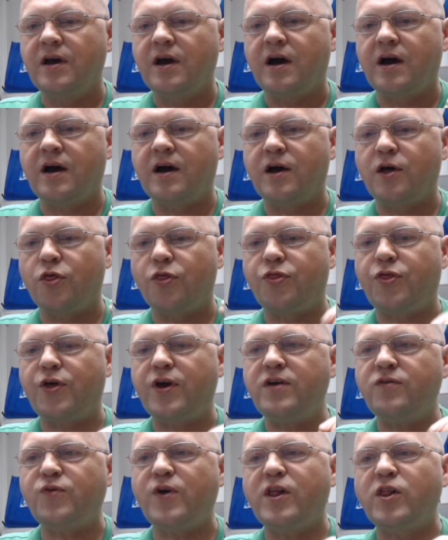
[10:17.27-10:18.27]

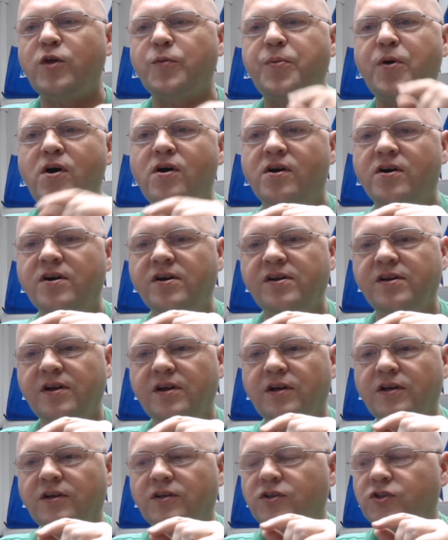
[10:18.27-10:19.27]
they fell apart
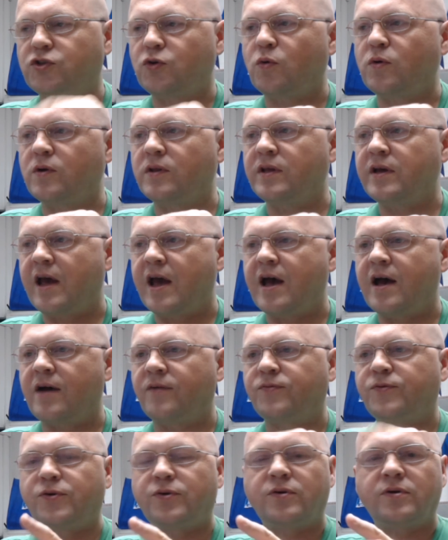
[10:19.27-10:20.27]
shortly
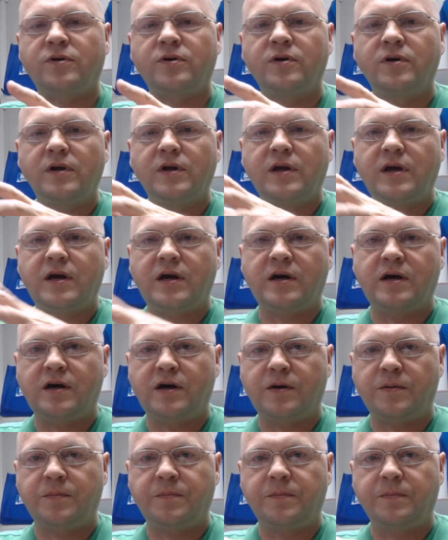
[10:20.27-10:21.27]
after. That